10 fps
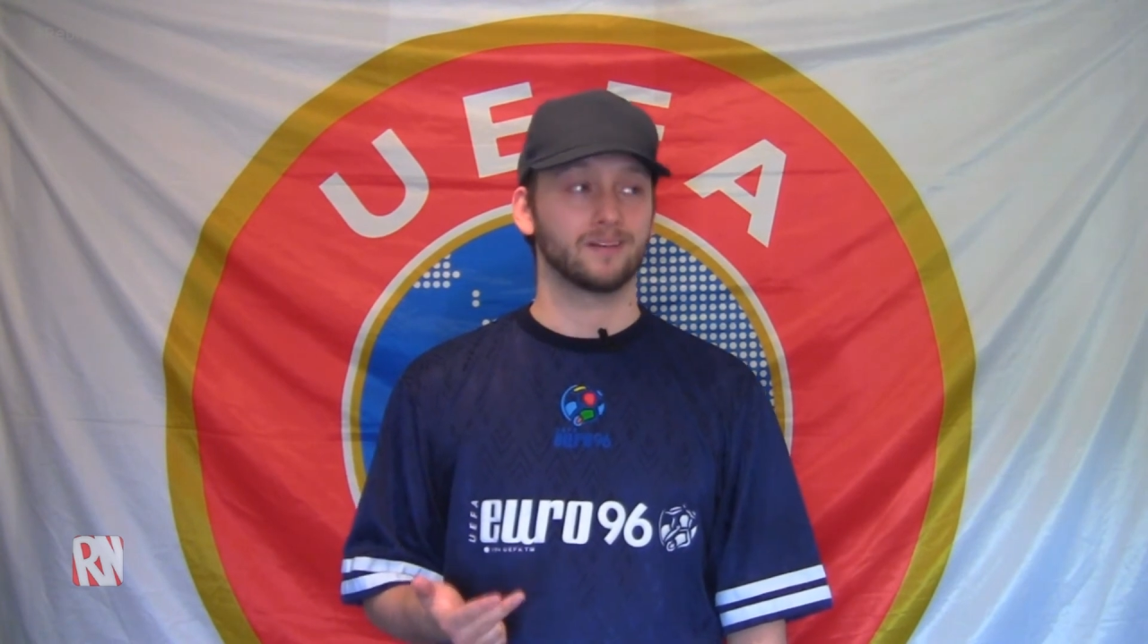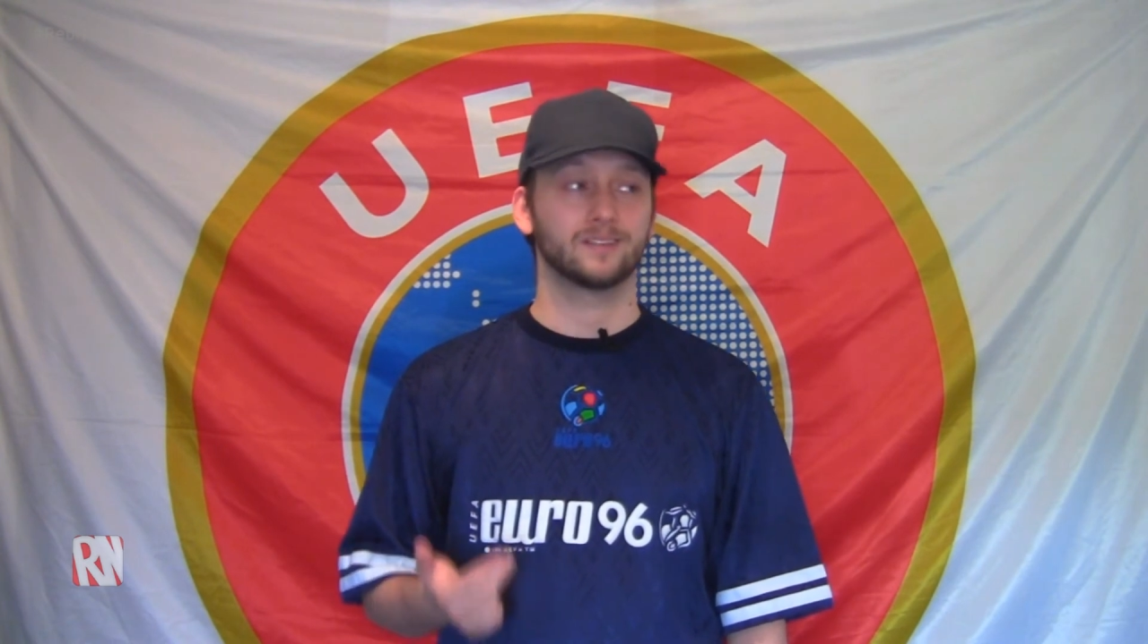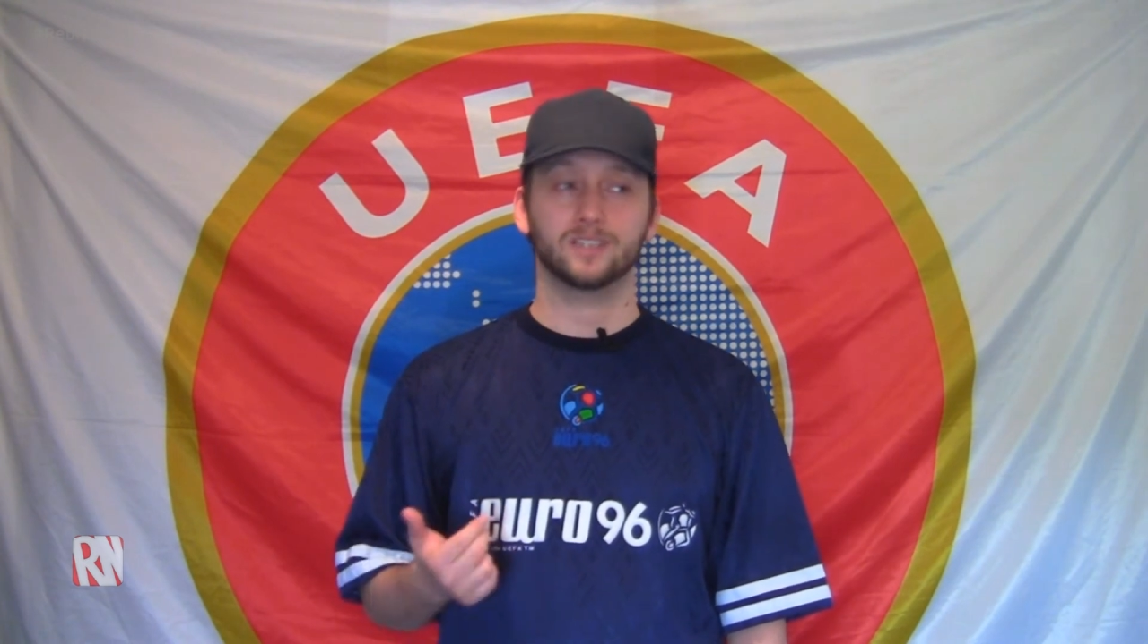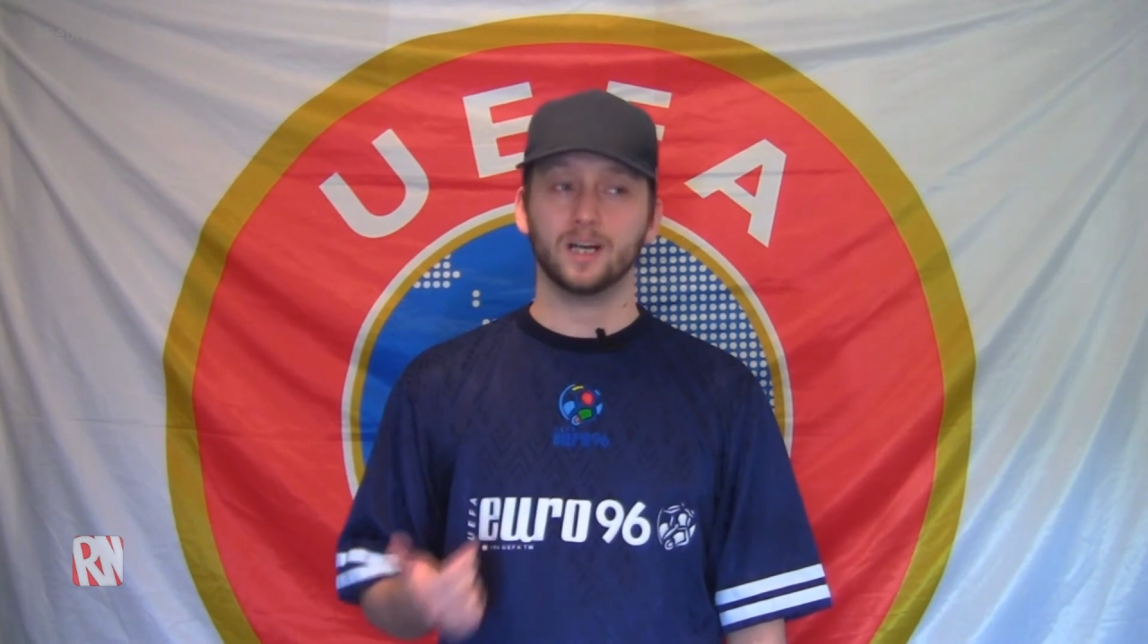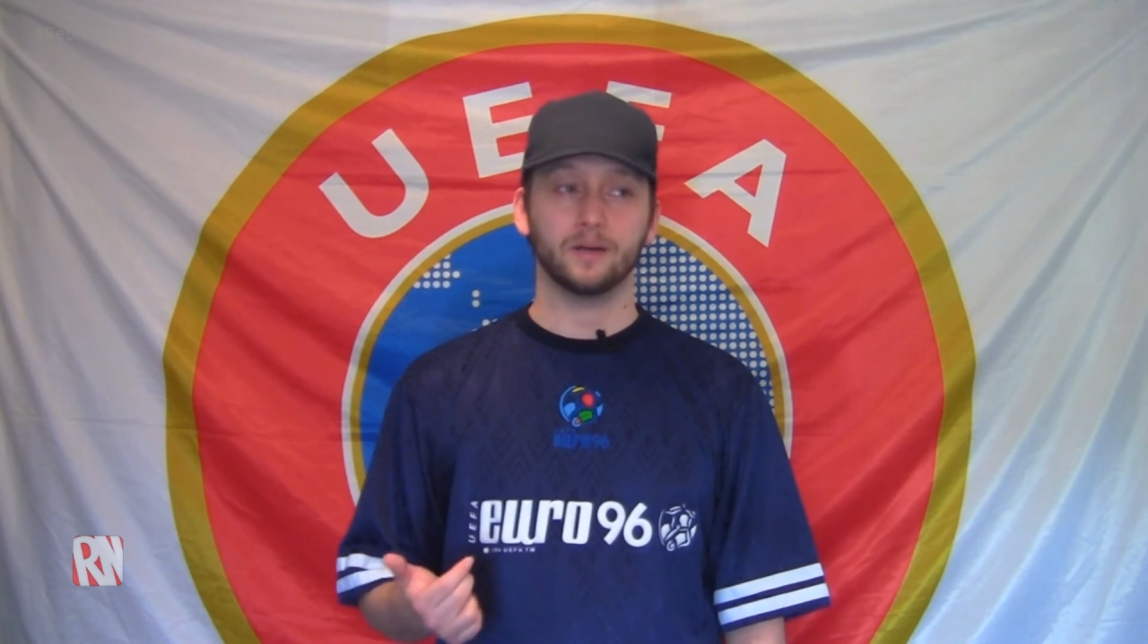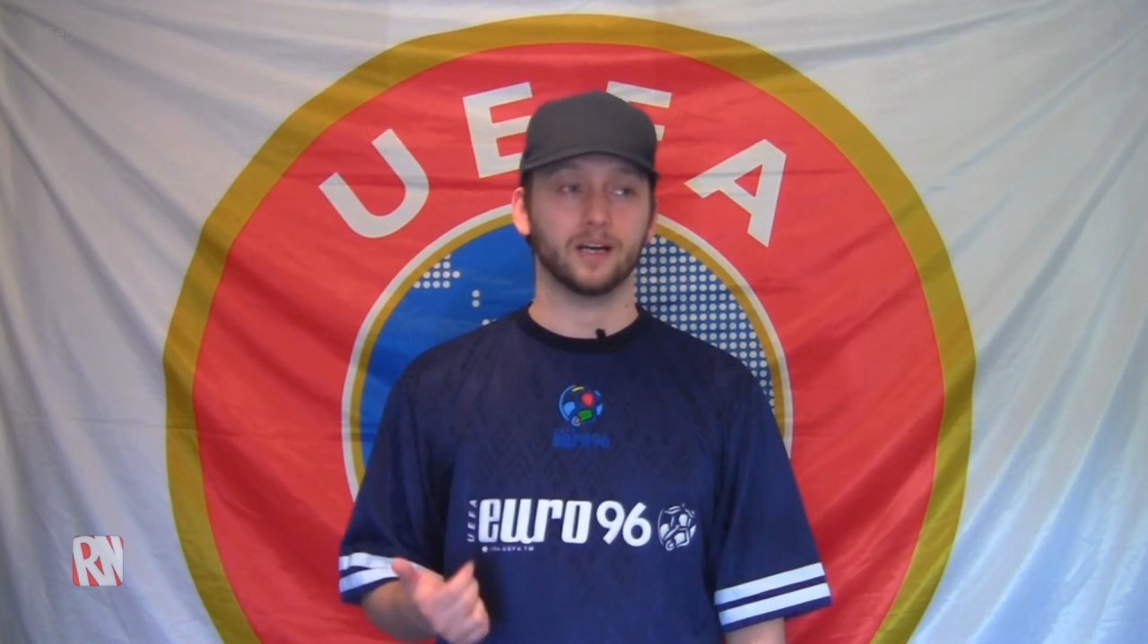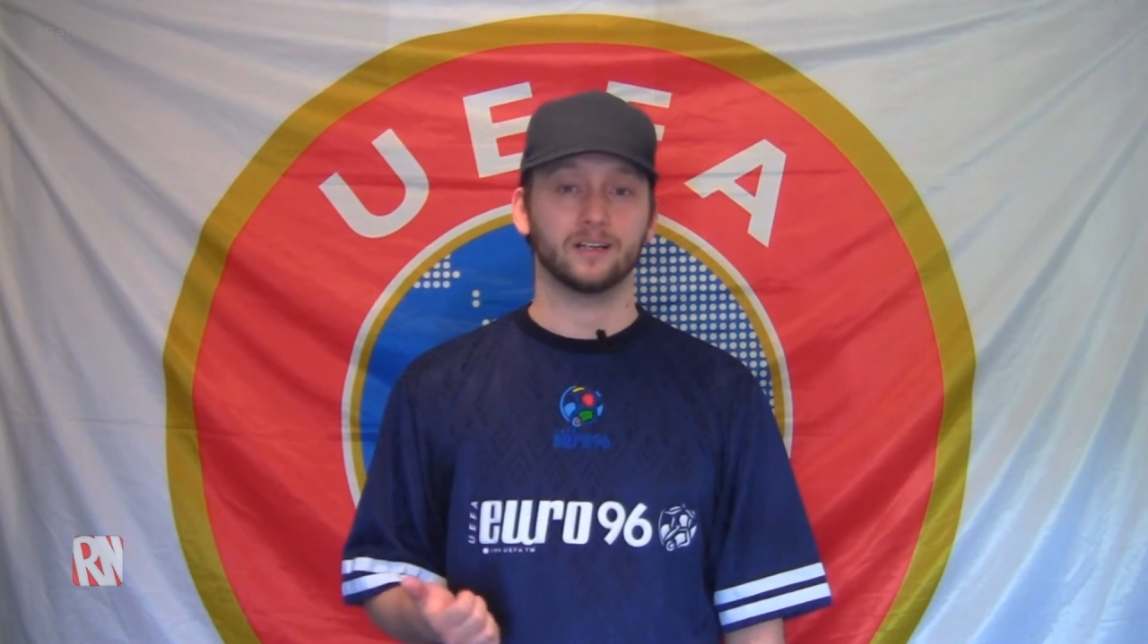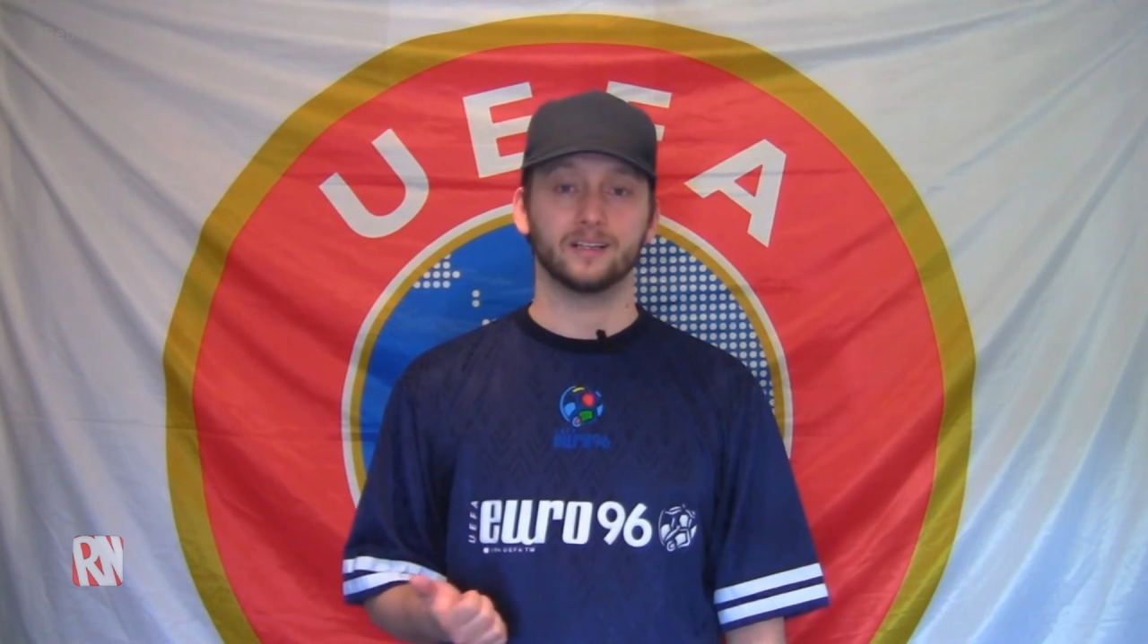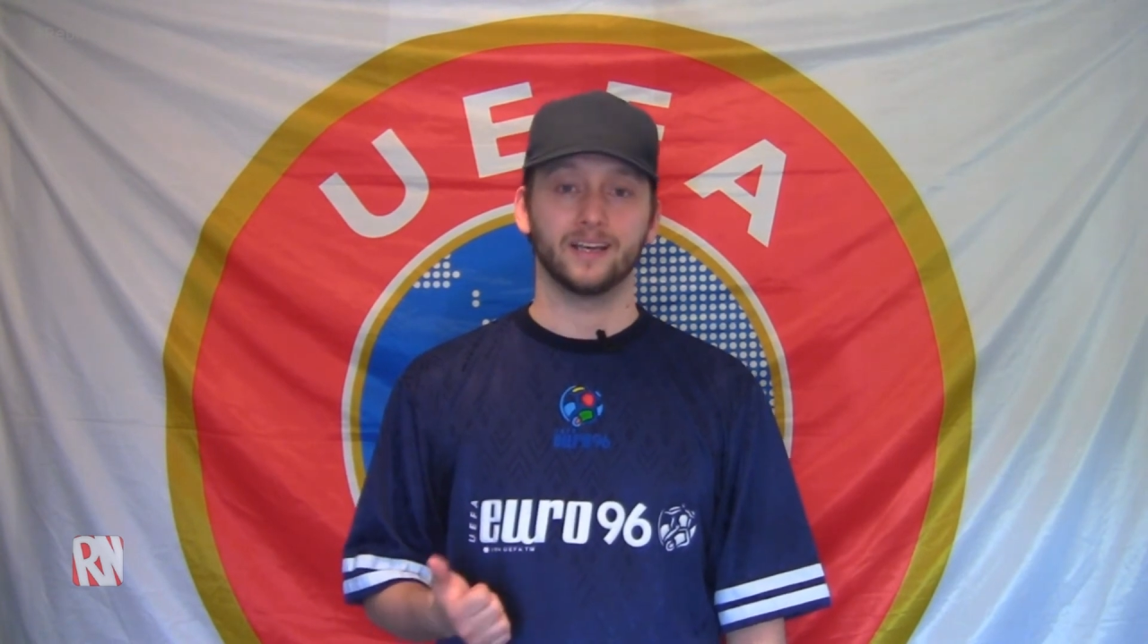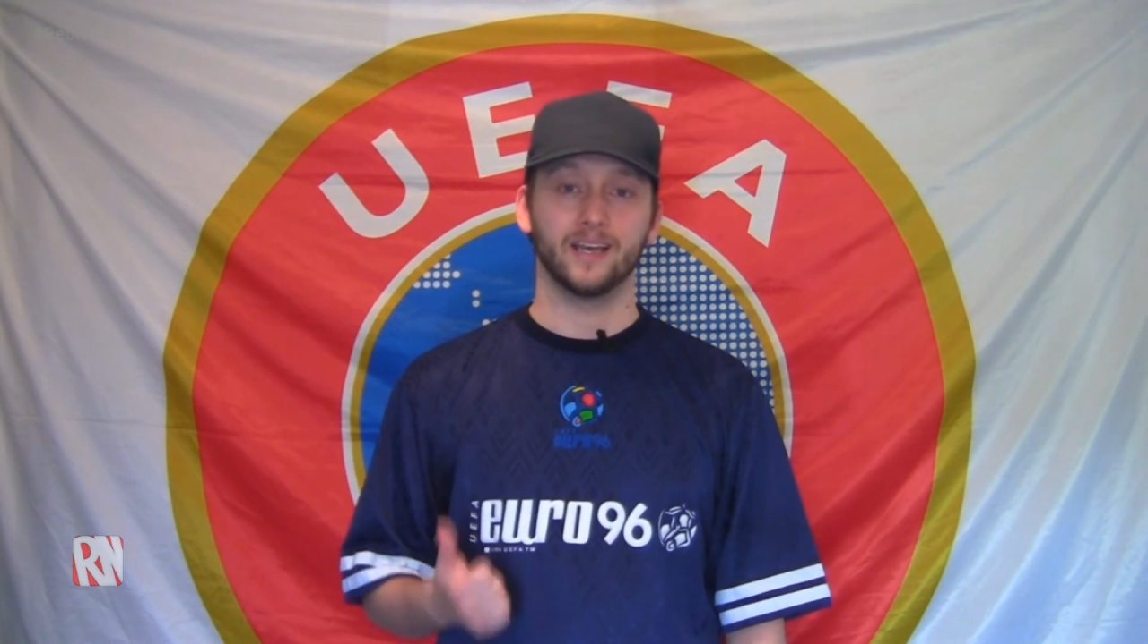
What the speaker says: Somehow,